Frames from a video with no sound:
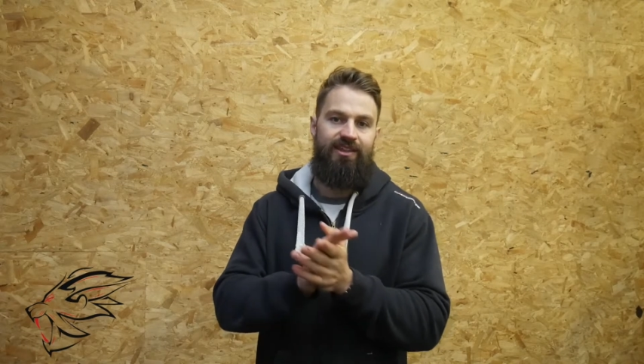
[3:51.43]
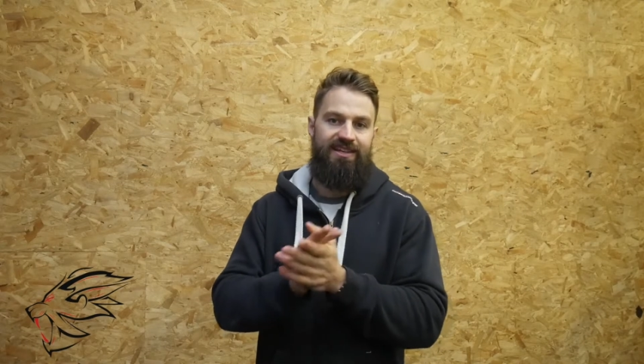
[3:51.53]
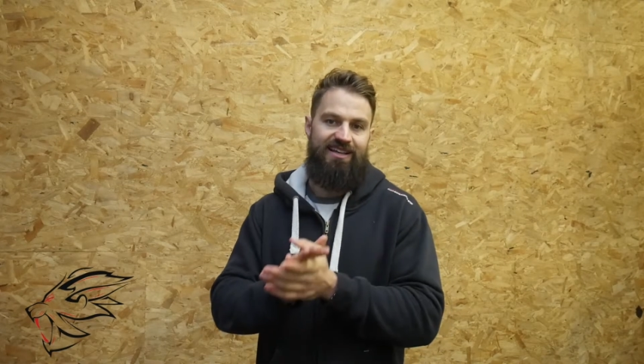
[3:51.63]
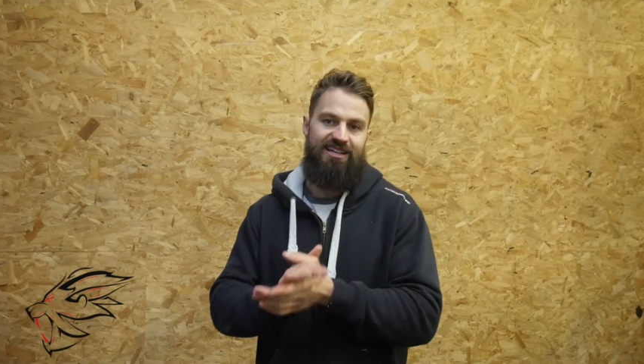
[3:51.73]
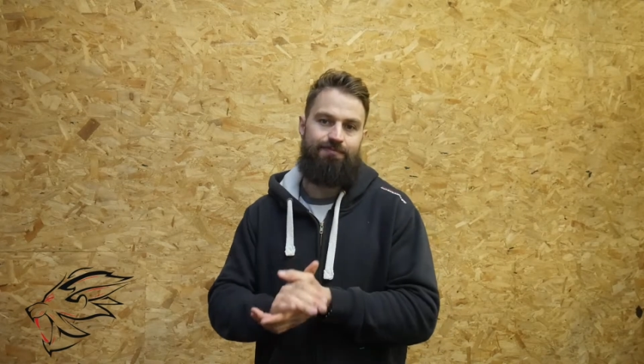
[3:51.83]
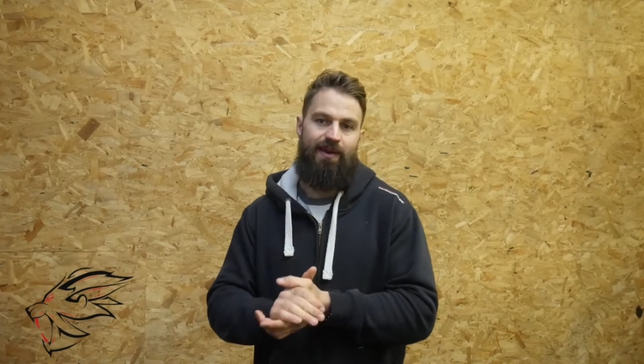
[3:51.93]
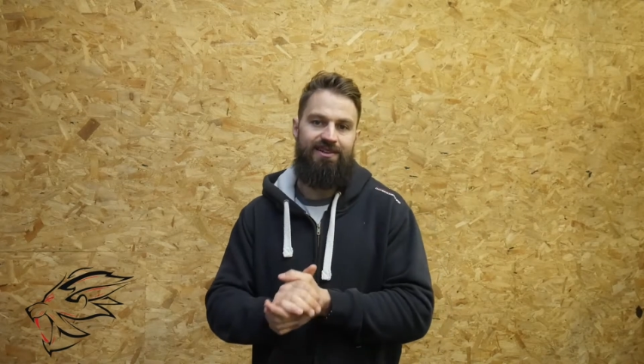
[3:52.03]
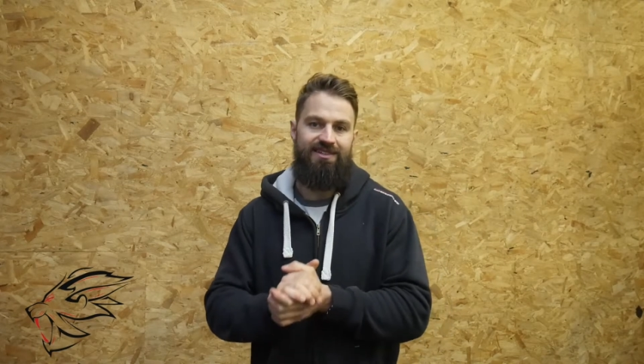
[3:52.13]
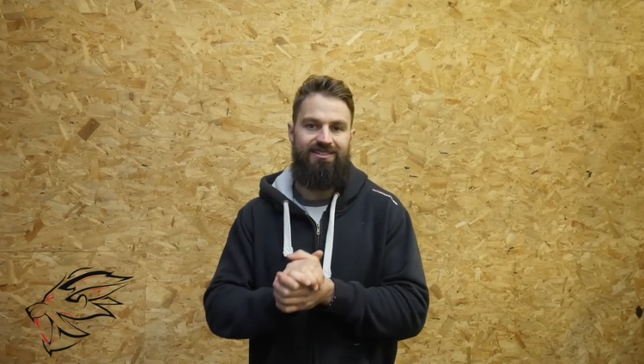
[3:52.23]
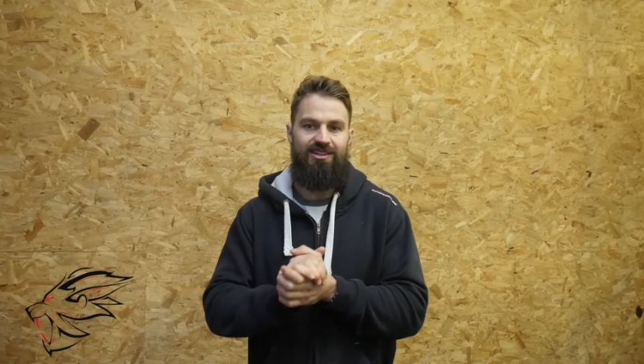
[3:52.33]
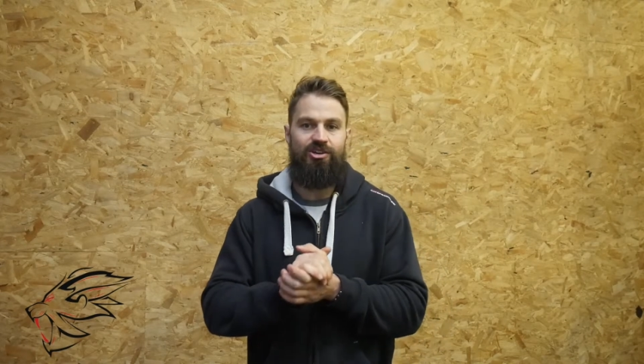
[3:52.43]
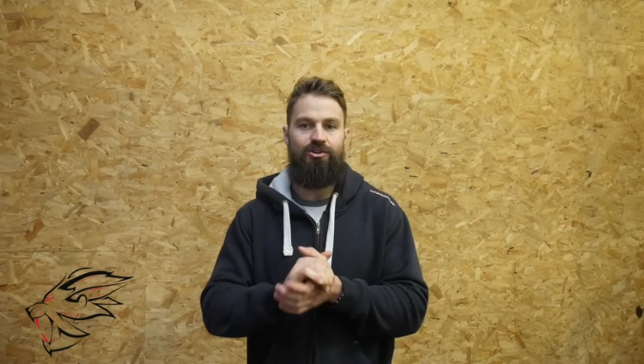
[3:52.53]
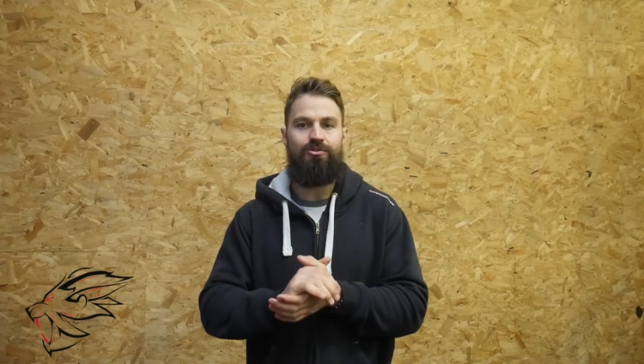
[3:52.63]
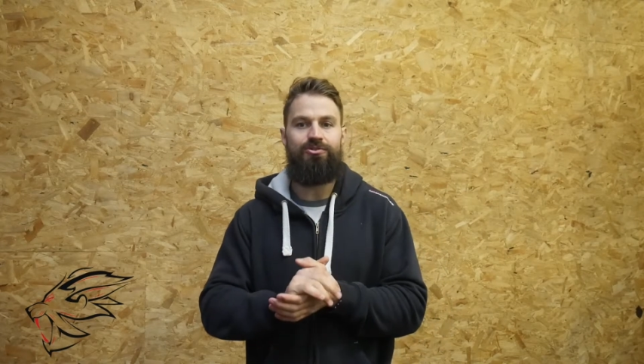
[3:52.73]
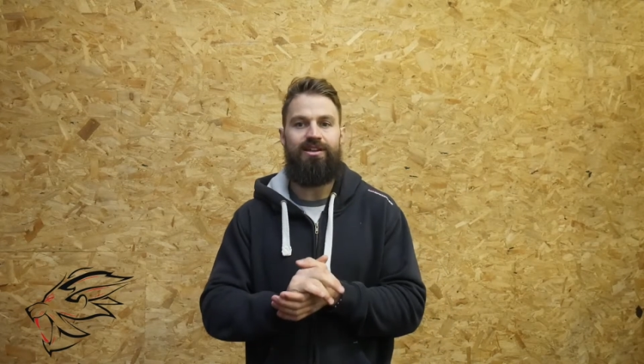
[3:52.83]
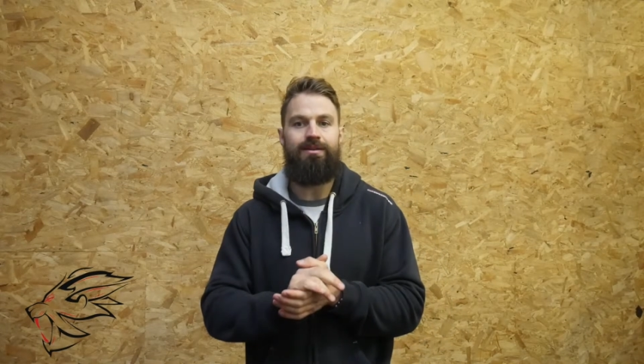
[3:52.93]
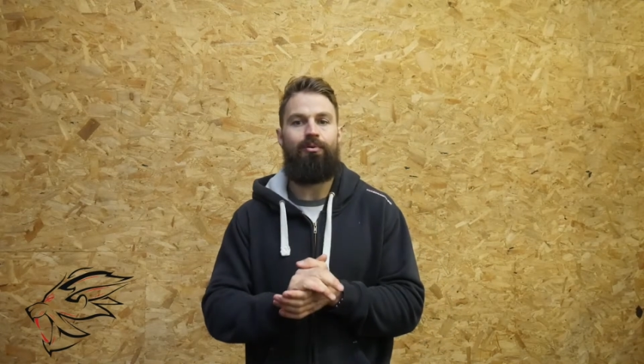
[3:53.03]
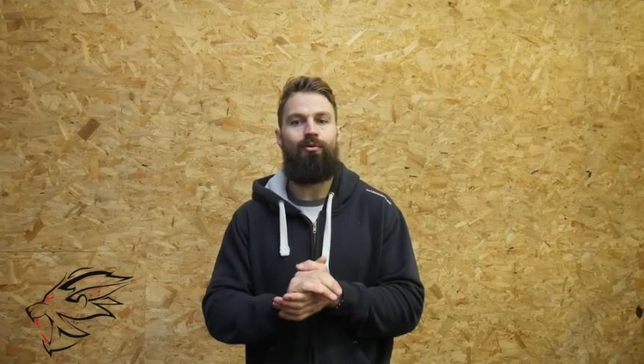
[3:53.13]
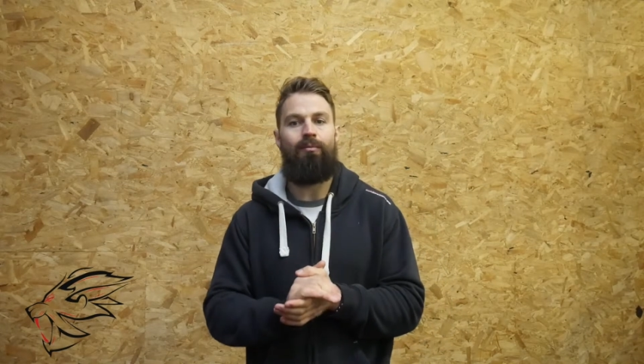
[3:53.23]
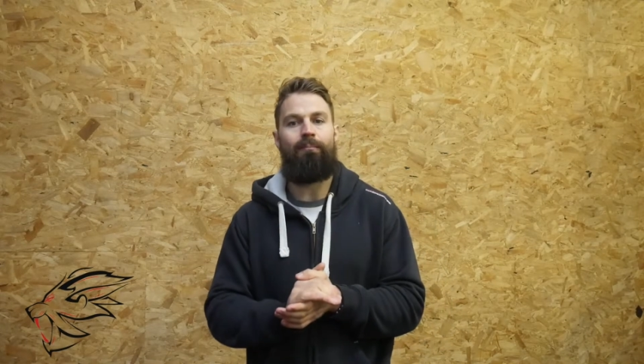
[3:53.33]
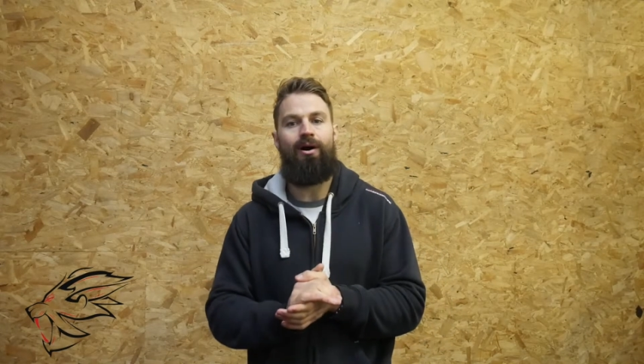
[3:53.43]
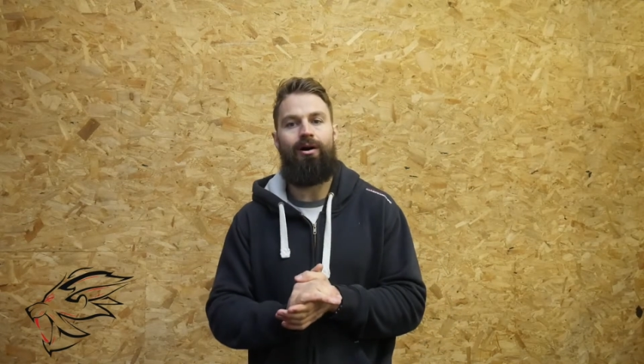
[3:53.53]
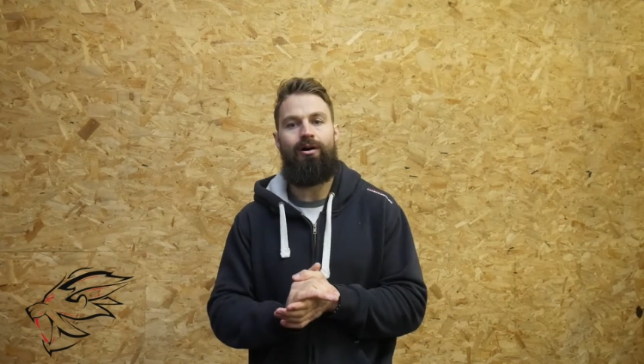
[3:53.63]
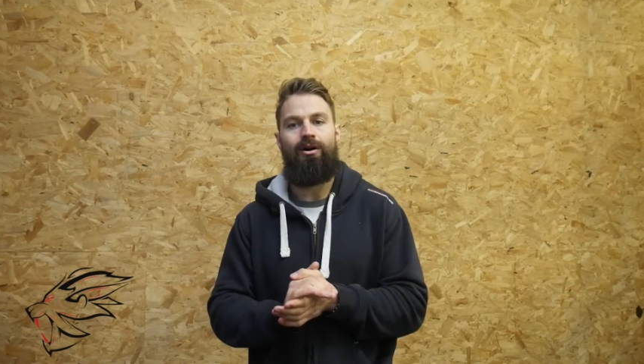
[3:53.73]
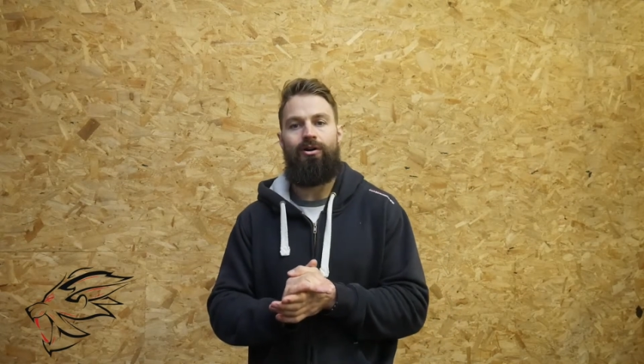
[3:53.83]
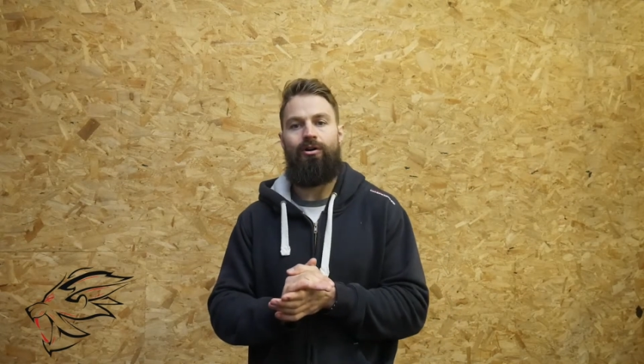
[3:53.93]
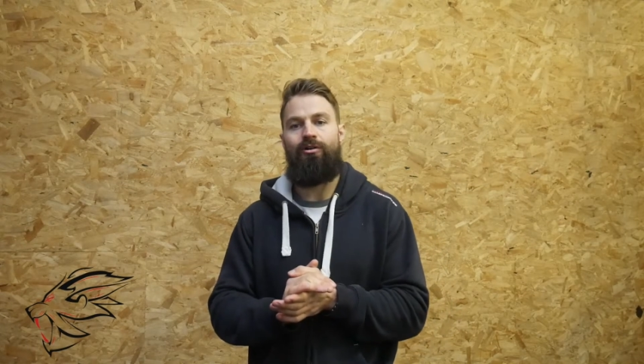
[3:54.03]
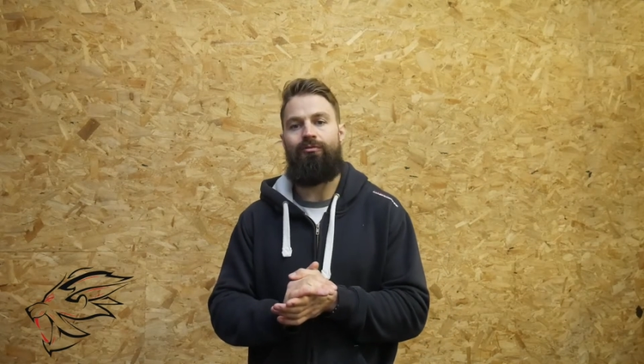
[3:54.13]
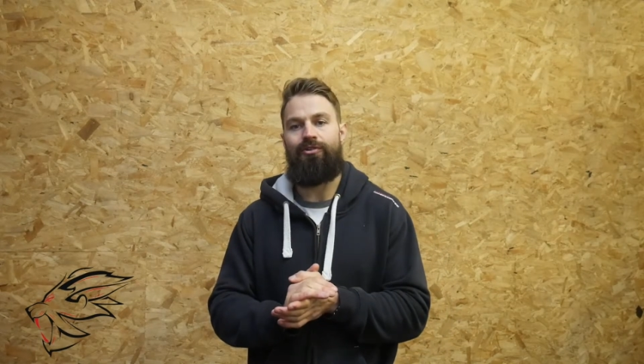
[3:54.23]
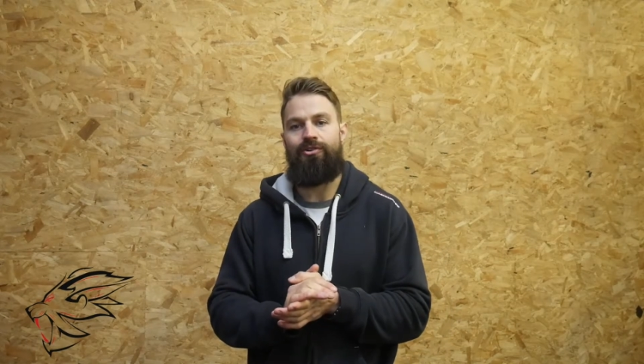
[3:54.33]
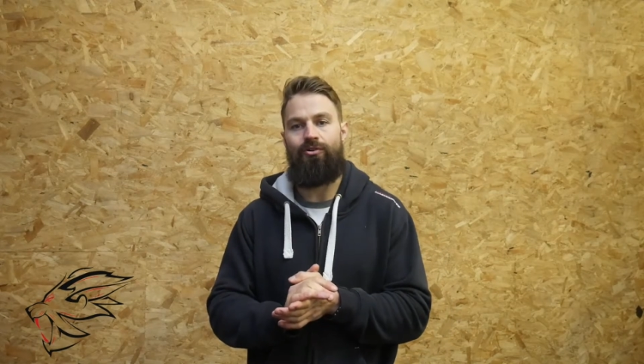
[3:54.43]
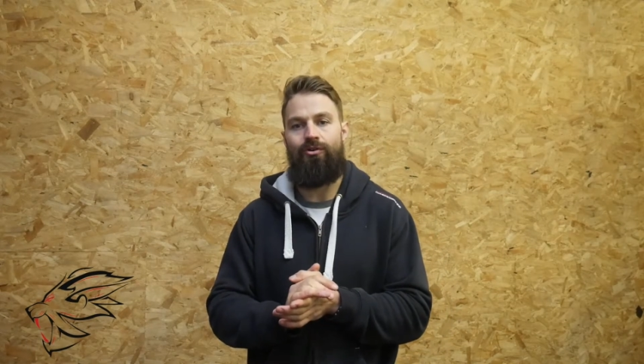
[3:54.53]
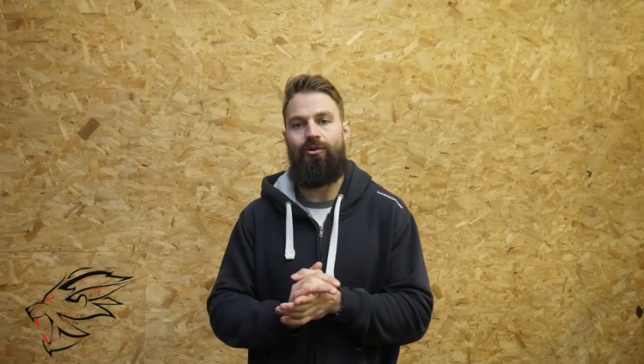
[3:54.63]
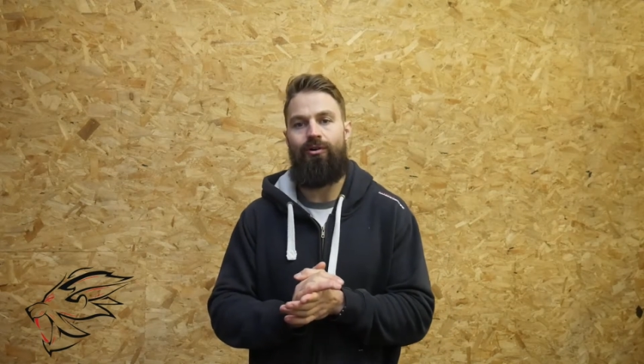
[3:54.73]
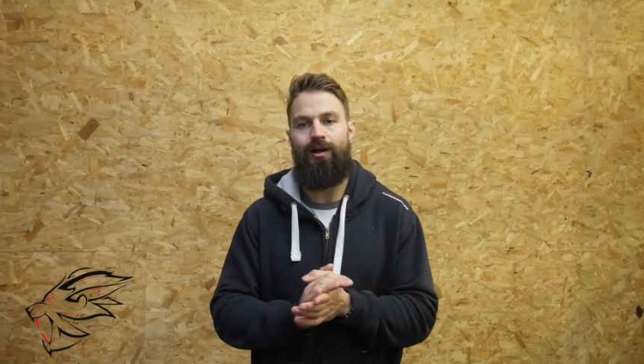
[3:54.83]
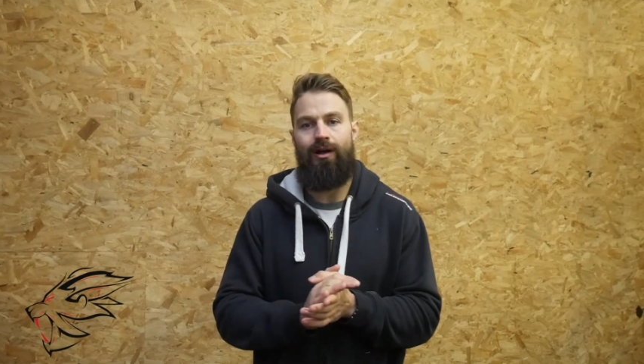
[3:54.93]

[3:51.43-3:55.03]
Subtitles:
these aspects is a hugely important part of your